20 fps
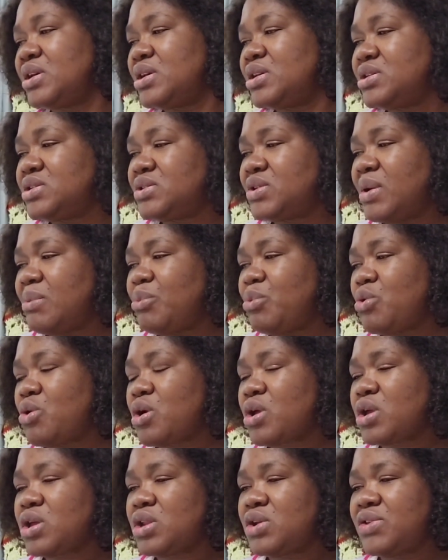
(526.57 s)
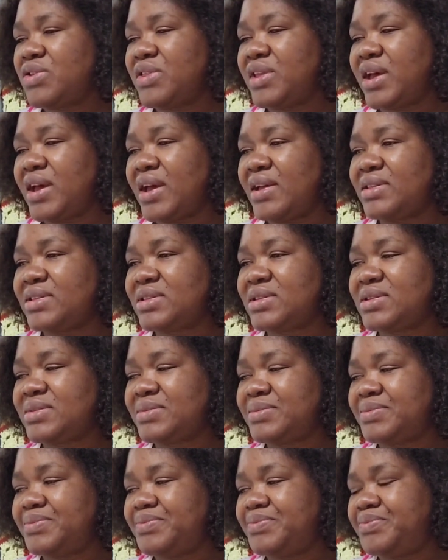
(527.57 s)
So I'm working on that.
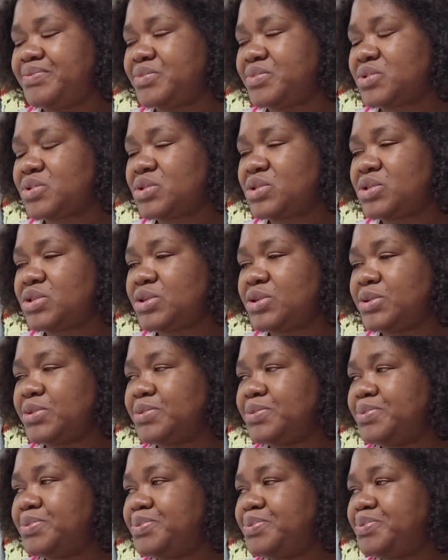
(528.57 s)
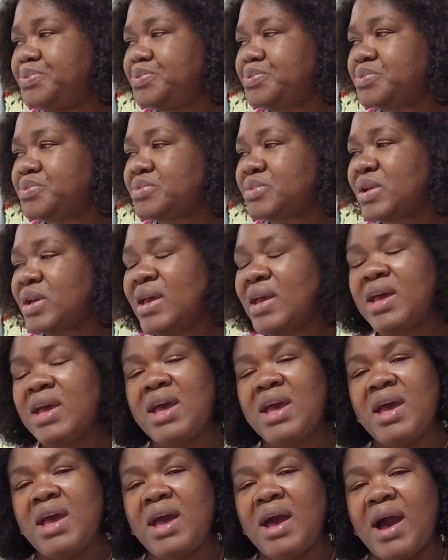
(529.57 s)
So
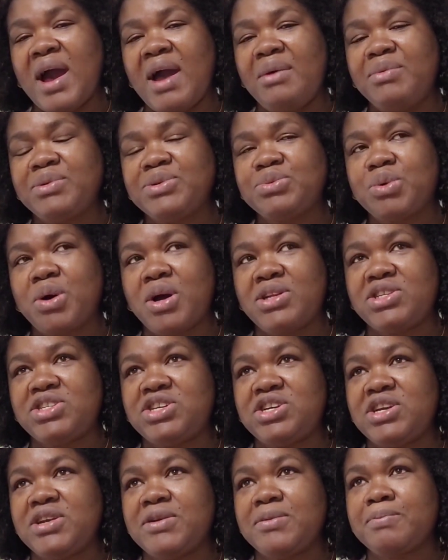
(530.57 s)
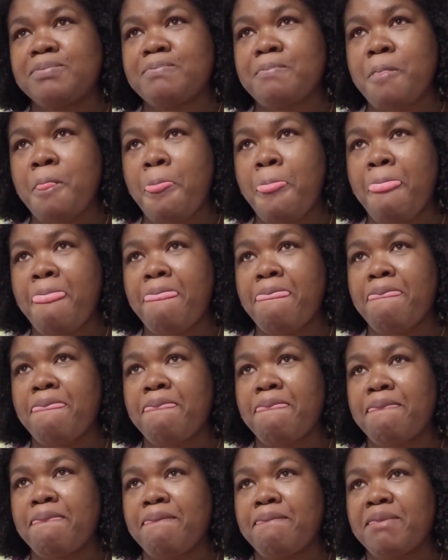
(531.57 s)
I was watching
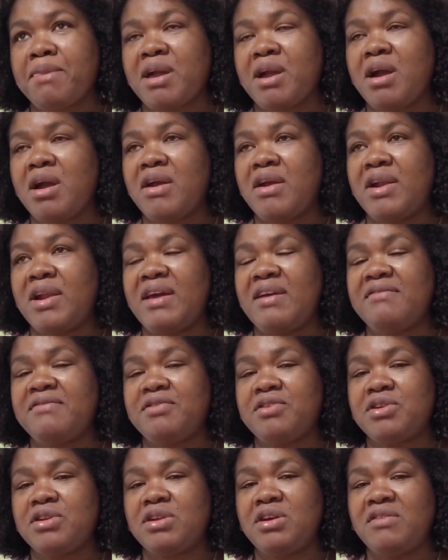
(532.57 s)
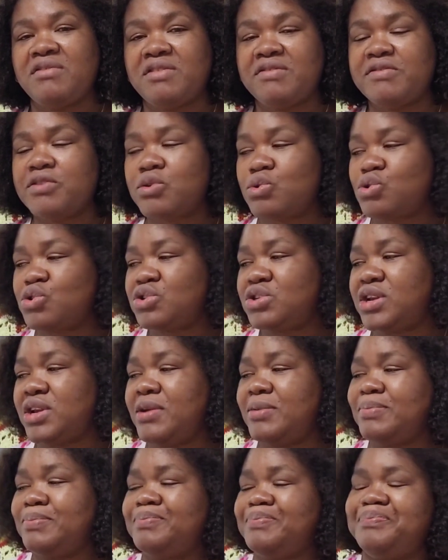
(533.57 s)
Caroline for the Love of Crochet,
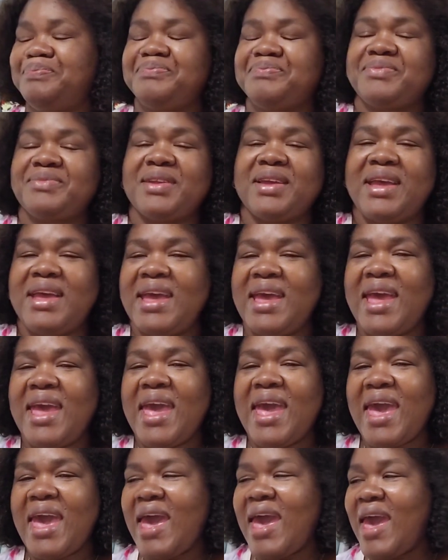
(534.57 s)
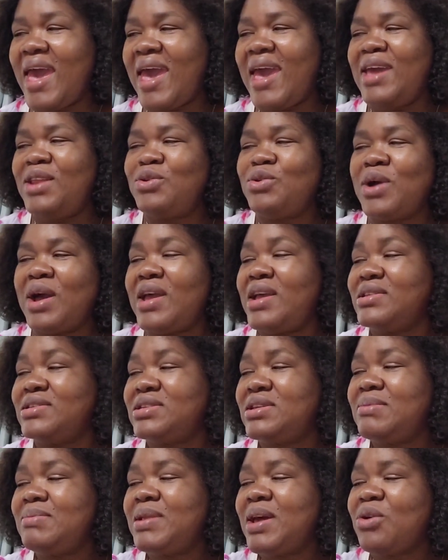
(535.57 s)
and it
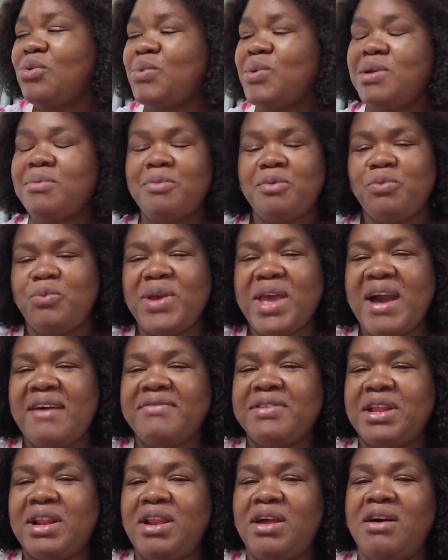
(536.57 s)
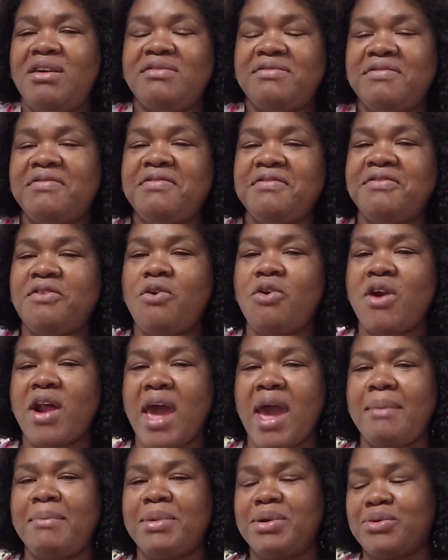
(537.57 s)
seemed like we have the love for
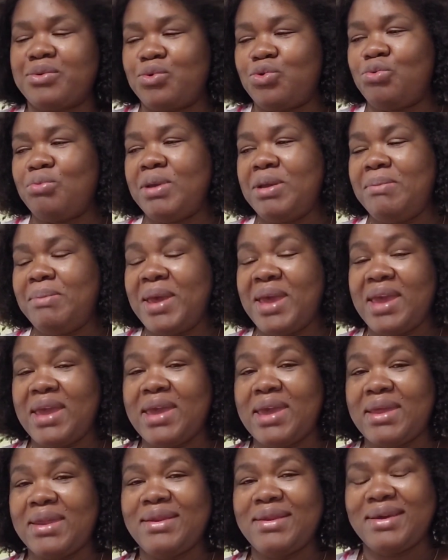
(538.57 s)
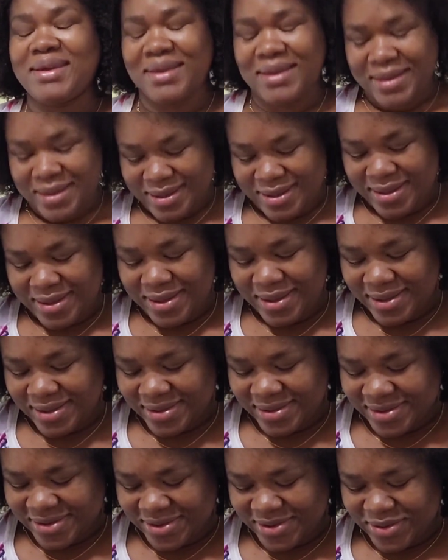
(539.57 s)
amigurumi making.
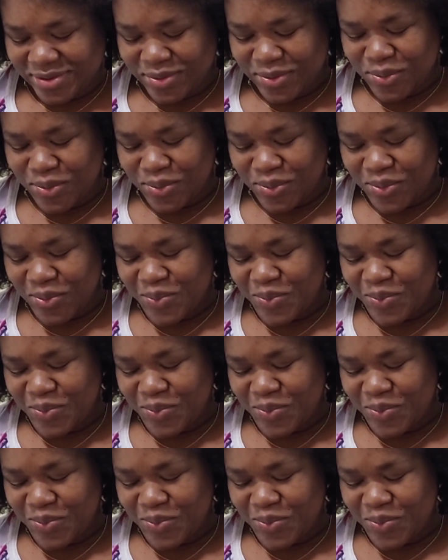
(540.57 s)
So